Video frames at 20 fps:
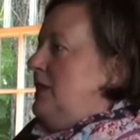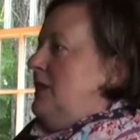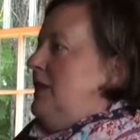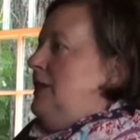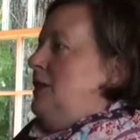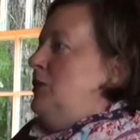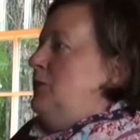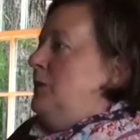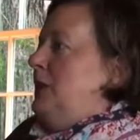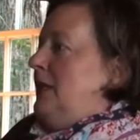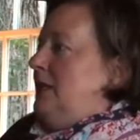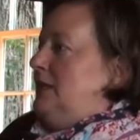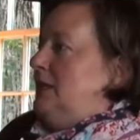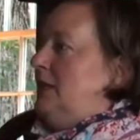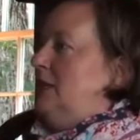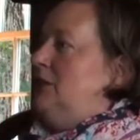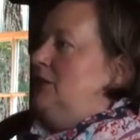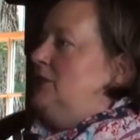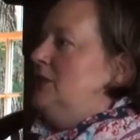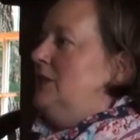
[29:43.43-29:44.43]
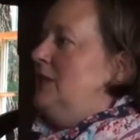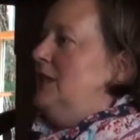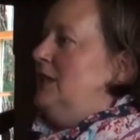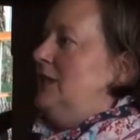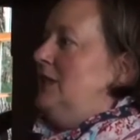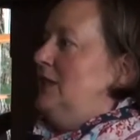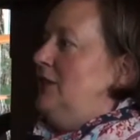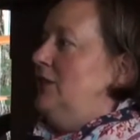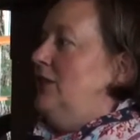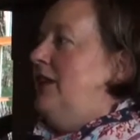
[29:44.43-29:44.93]
and then you plant 100,
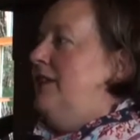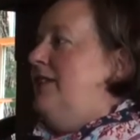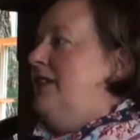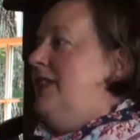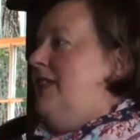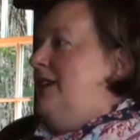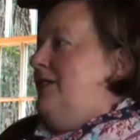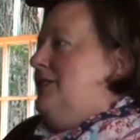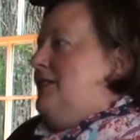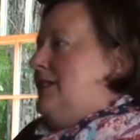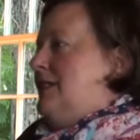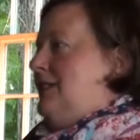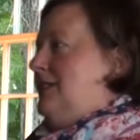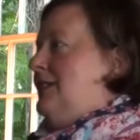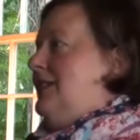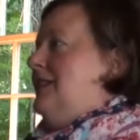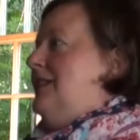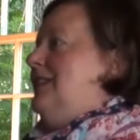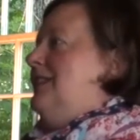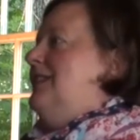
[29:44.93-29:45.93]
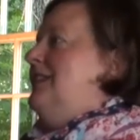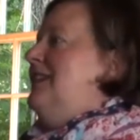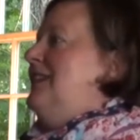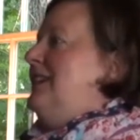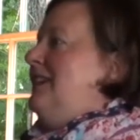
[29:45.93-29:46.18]
and then you'll have 1,000, and then